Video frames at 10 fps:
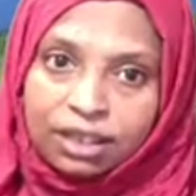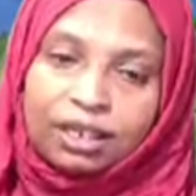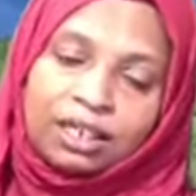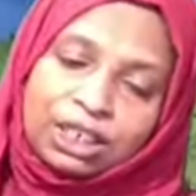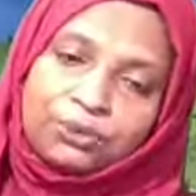
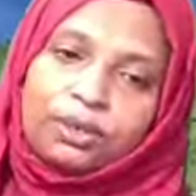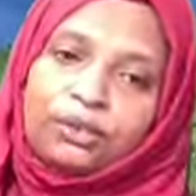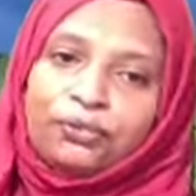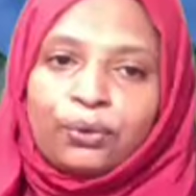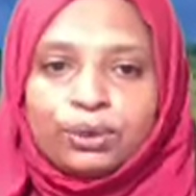herders
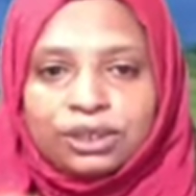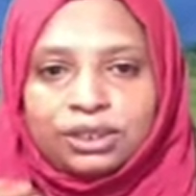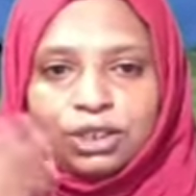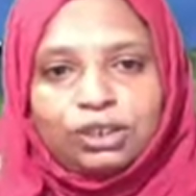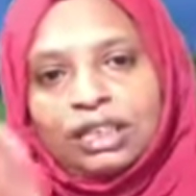were forced
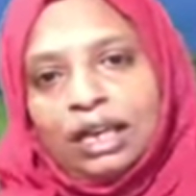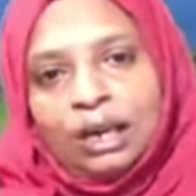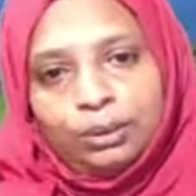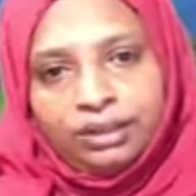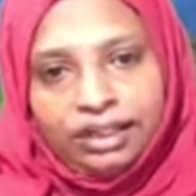to sell
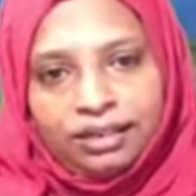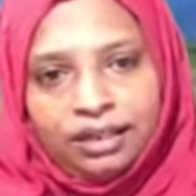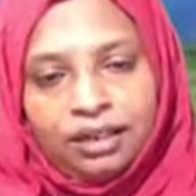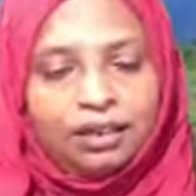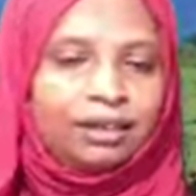out
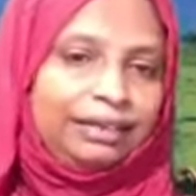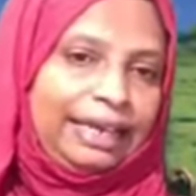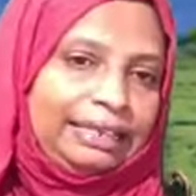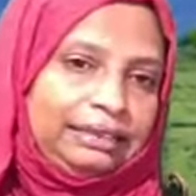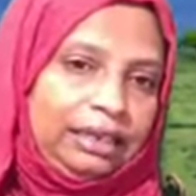their
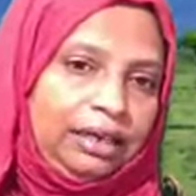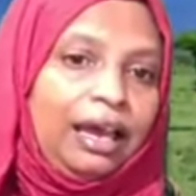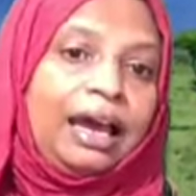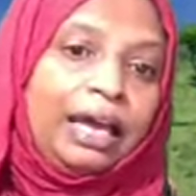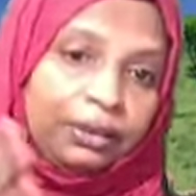cattle
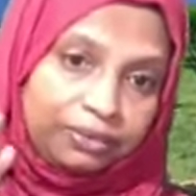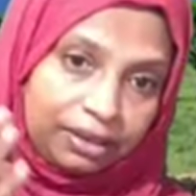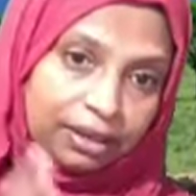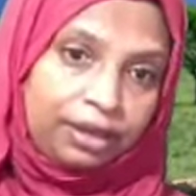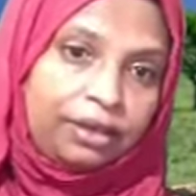and
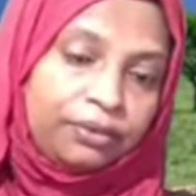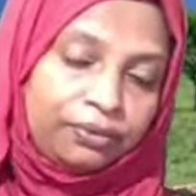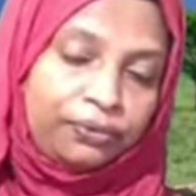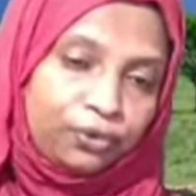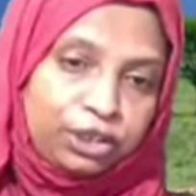were
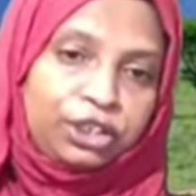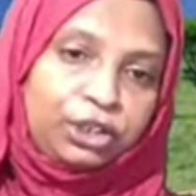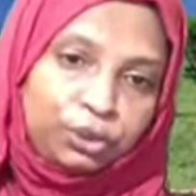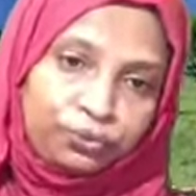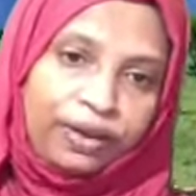forced
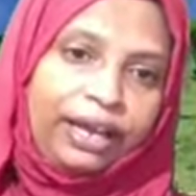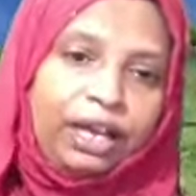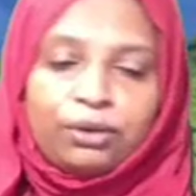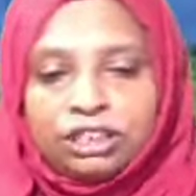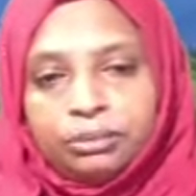to
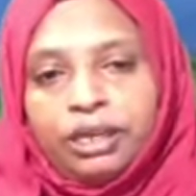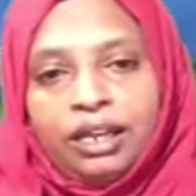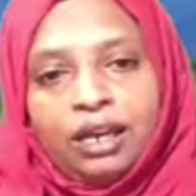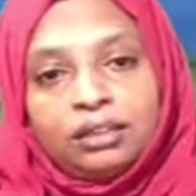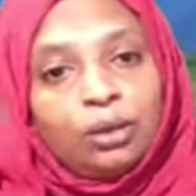find out so
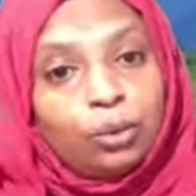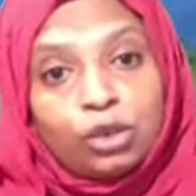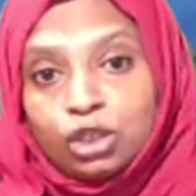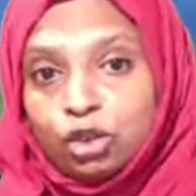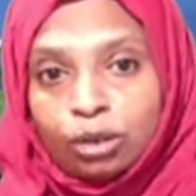many other
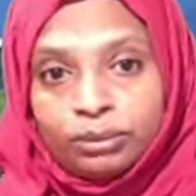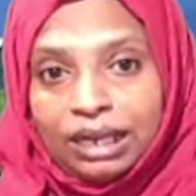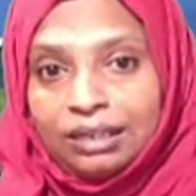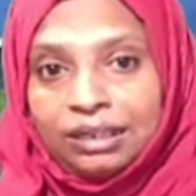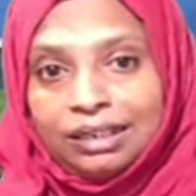odd job
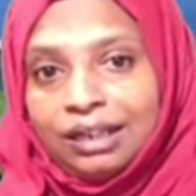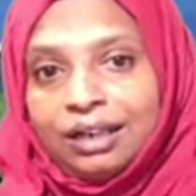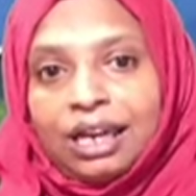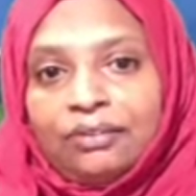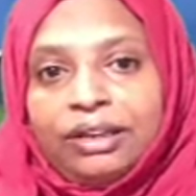that they
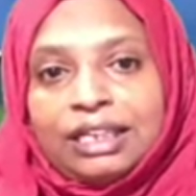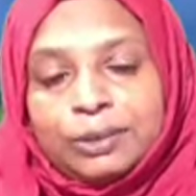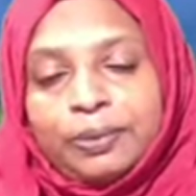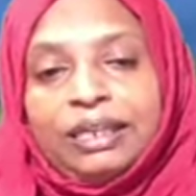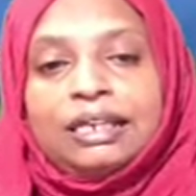didn't have any
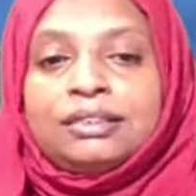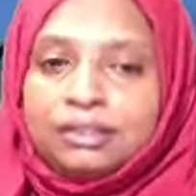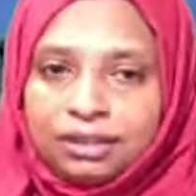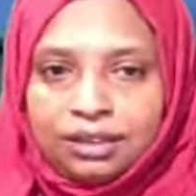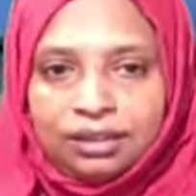
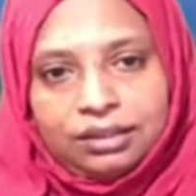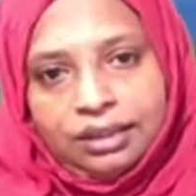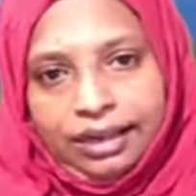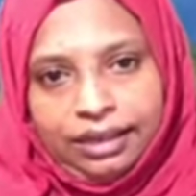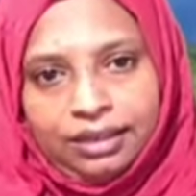experience
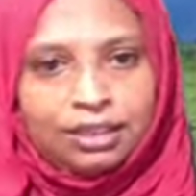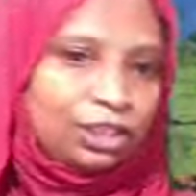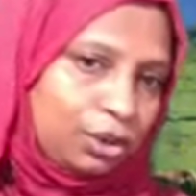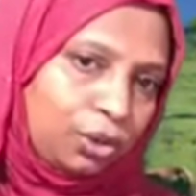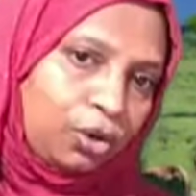early.
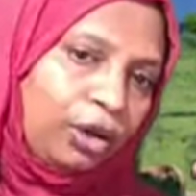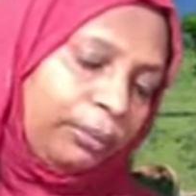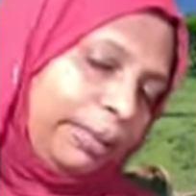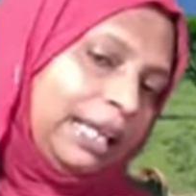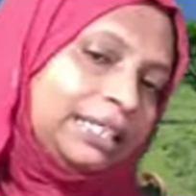So
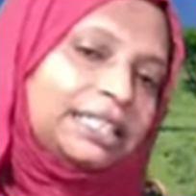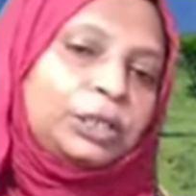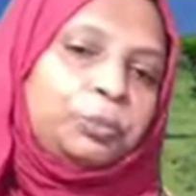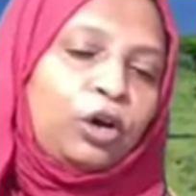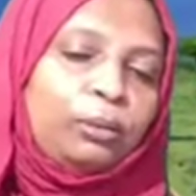many
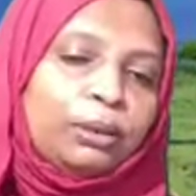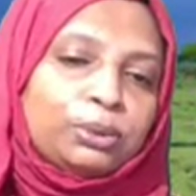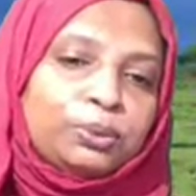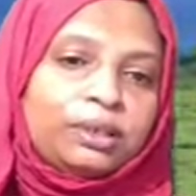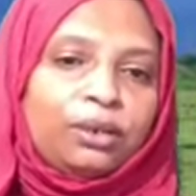such
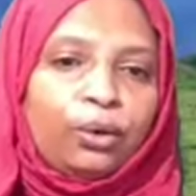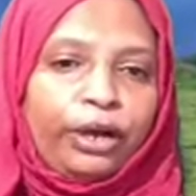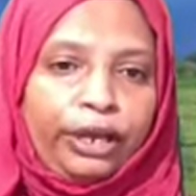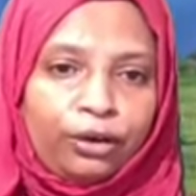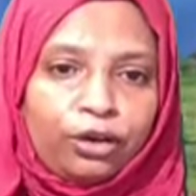problems were
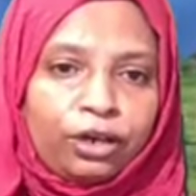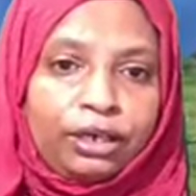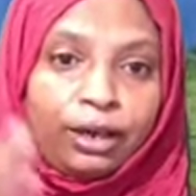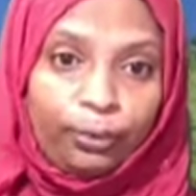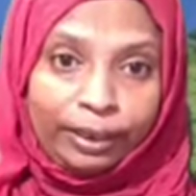going
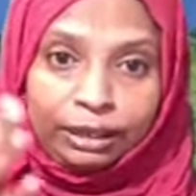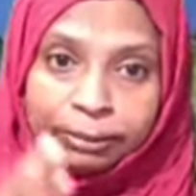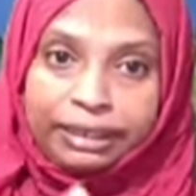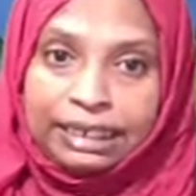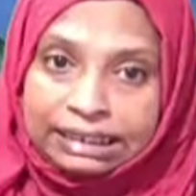on when the
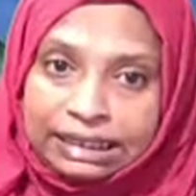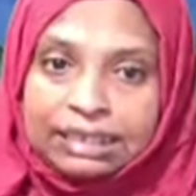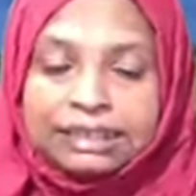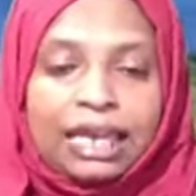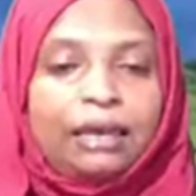
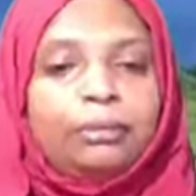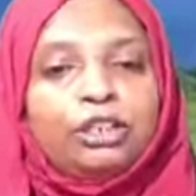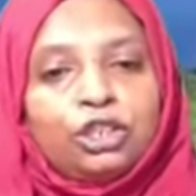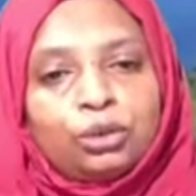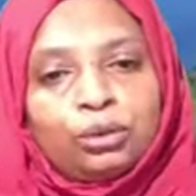Britishers came
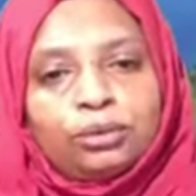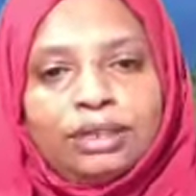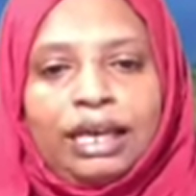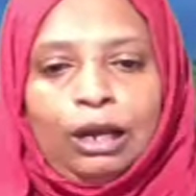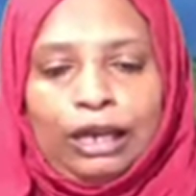into
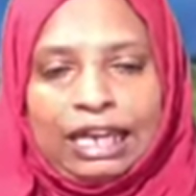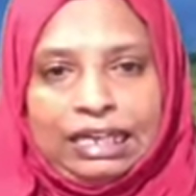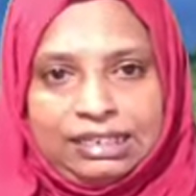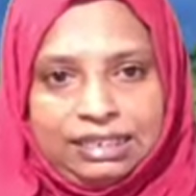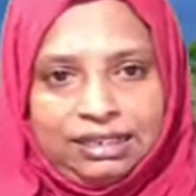their
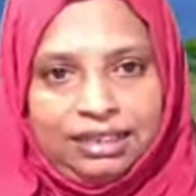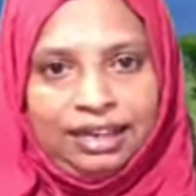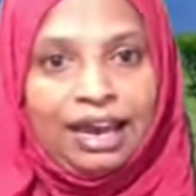locality.